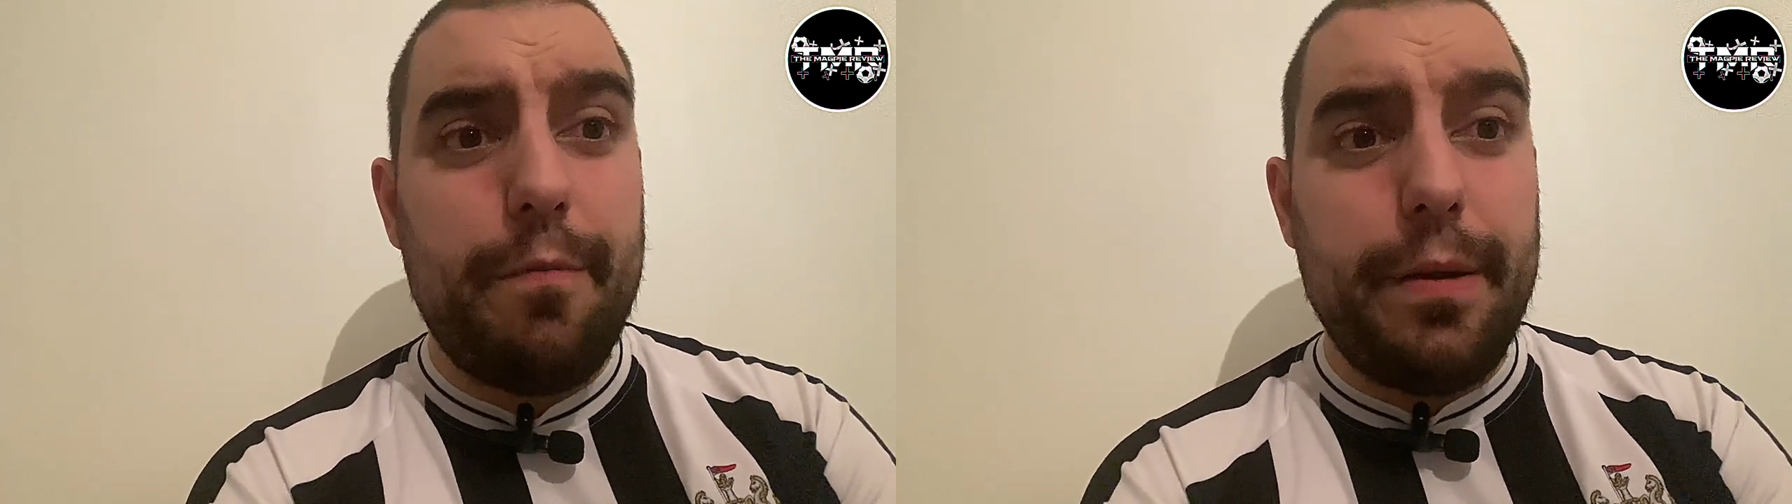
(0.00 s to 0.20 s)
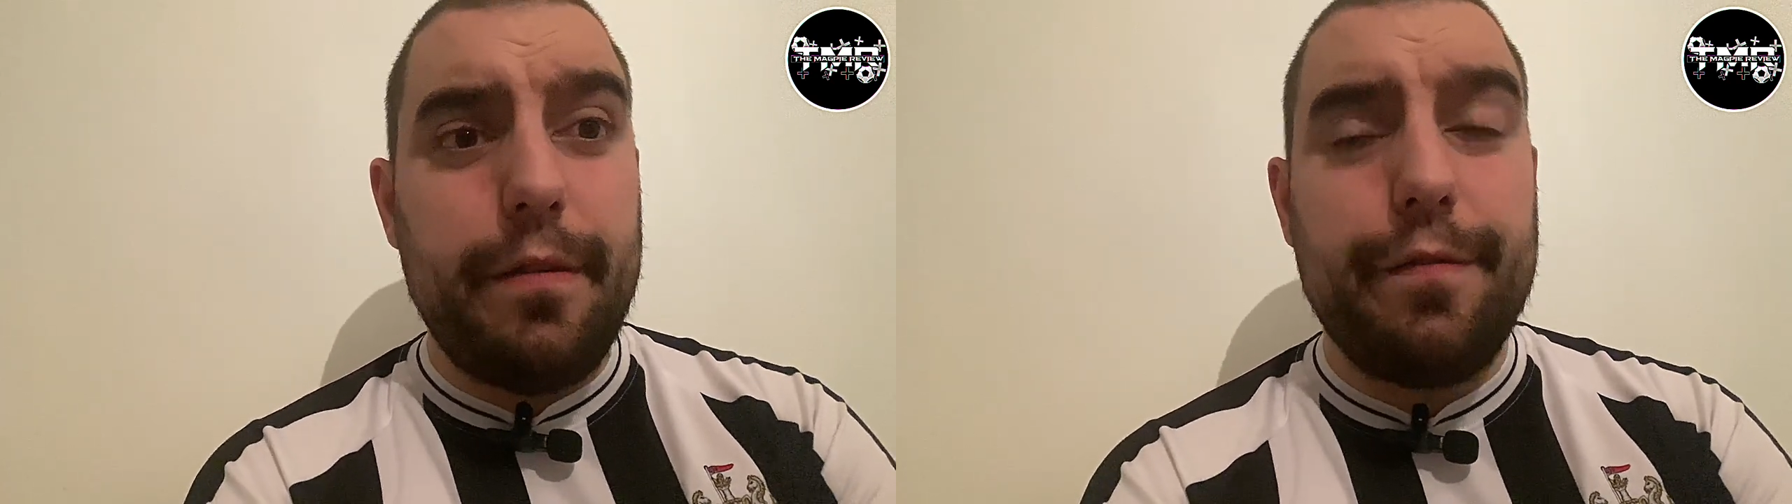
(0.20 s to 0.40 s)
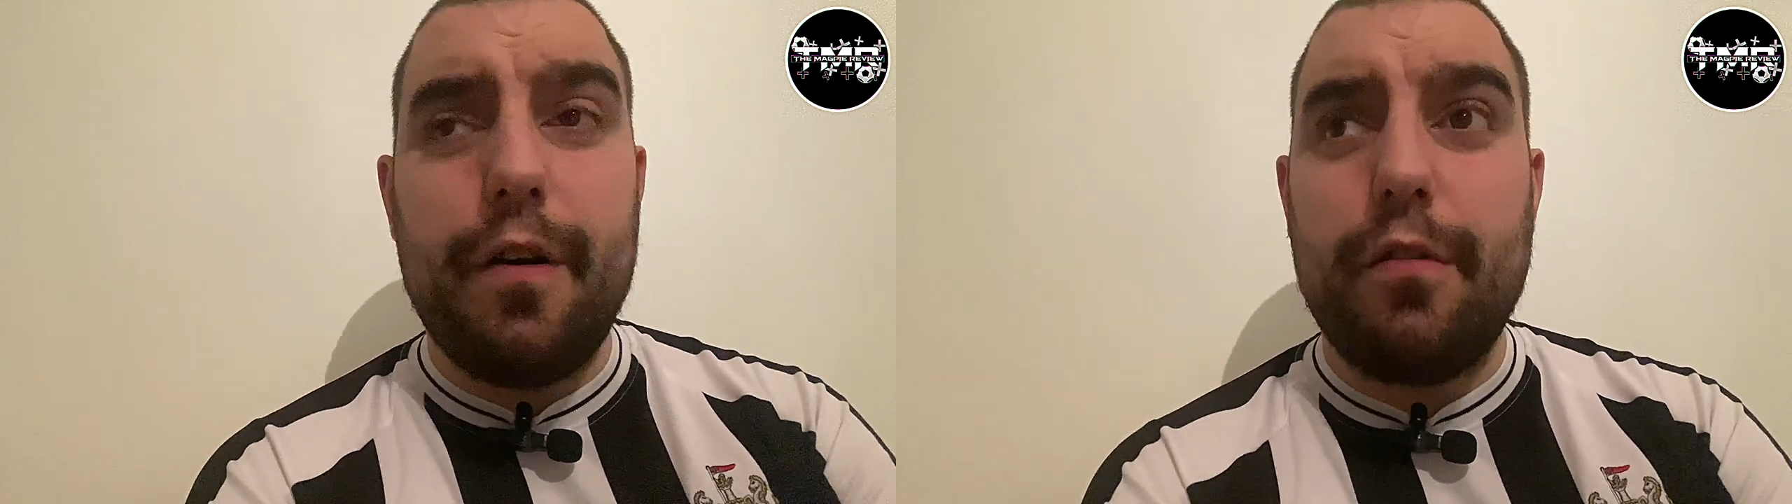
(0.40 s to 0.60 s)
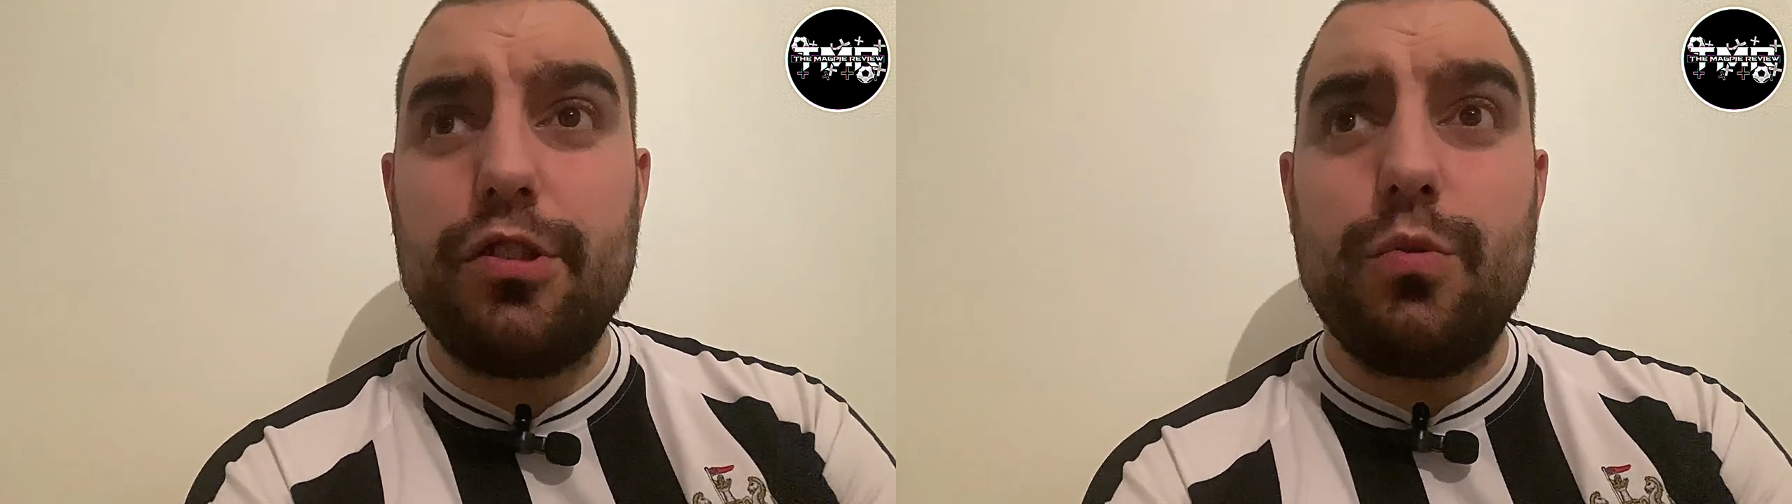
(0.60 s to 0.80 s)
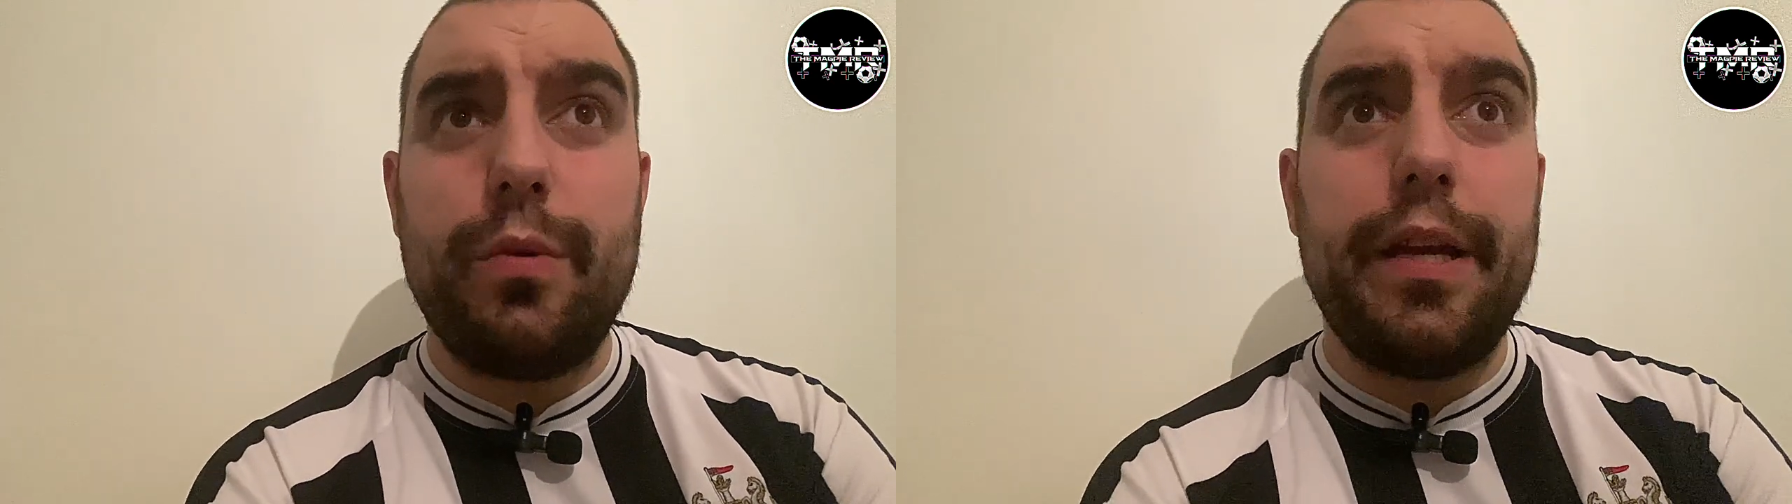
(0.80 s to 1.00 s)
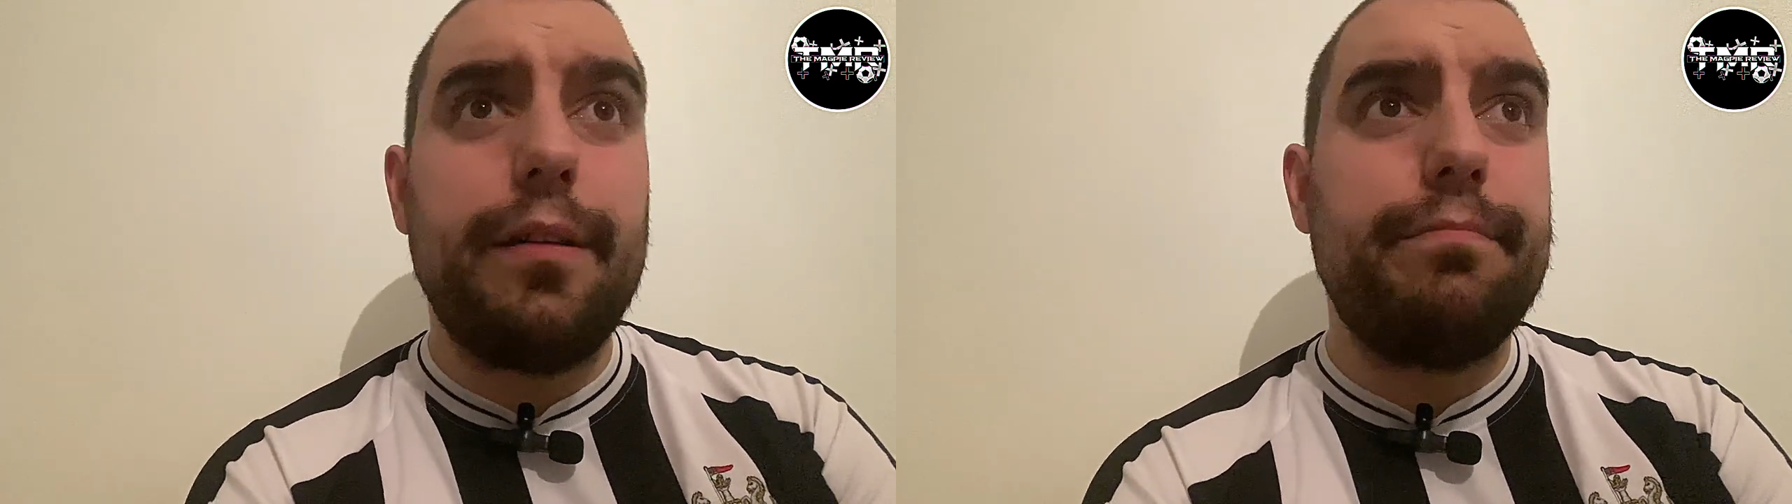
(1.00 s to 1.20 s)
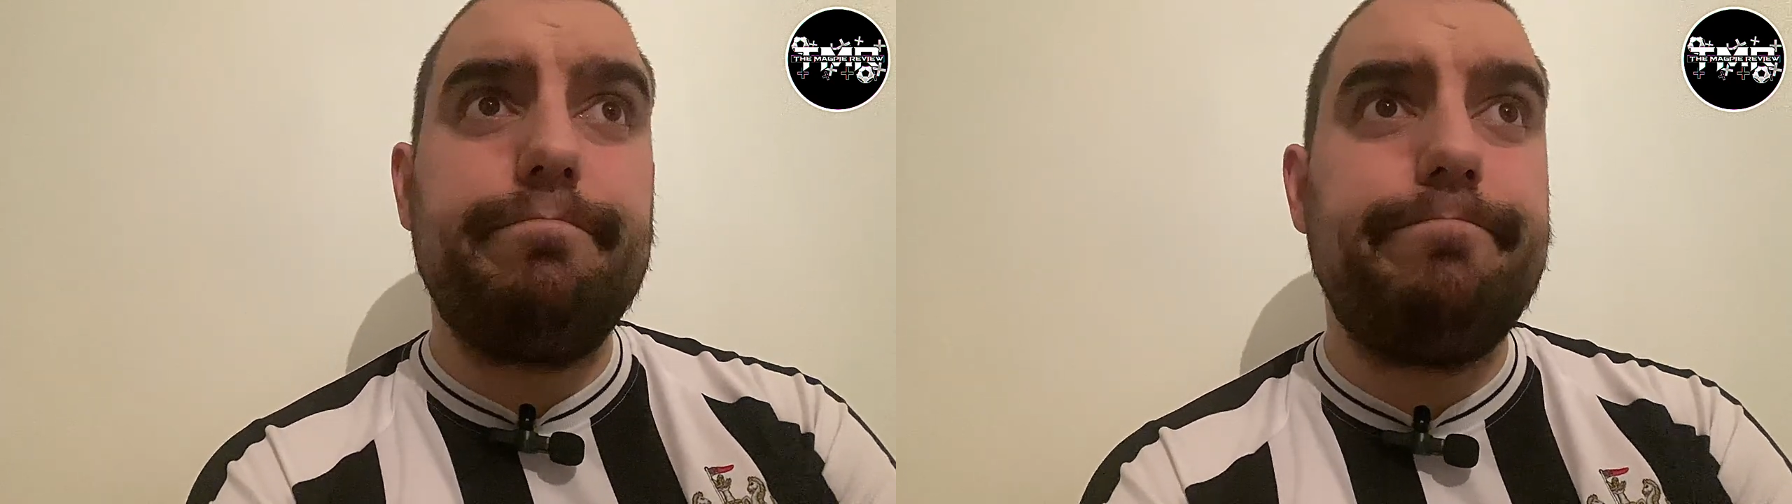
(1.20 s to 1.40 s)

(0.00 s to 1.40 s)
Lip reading: we've beaten Forest away.